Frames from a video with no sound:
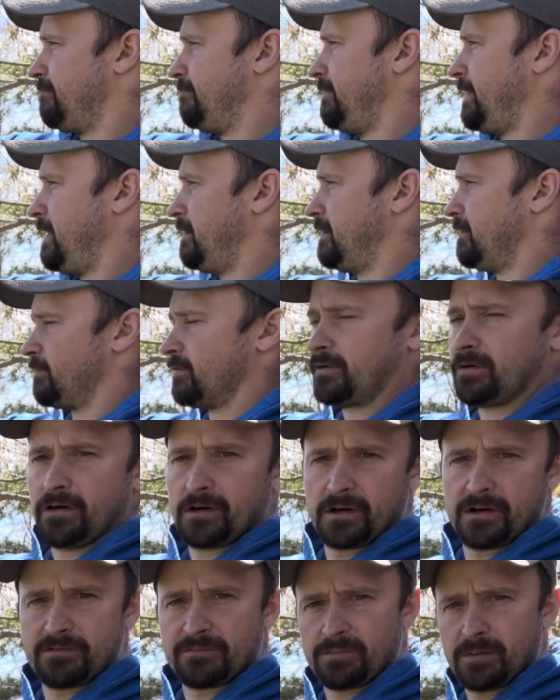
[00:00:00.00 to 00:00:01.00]
5 different
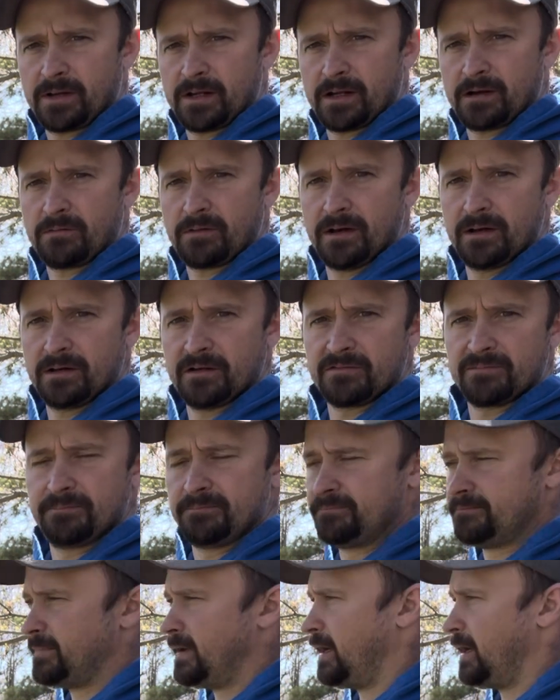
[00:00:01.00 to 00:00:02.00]
targets spread out around this
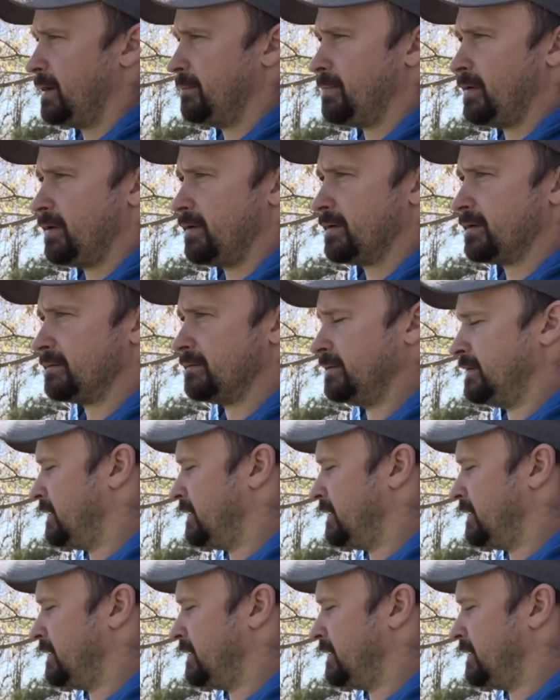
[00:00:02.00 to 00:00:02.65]
pond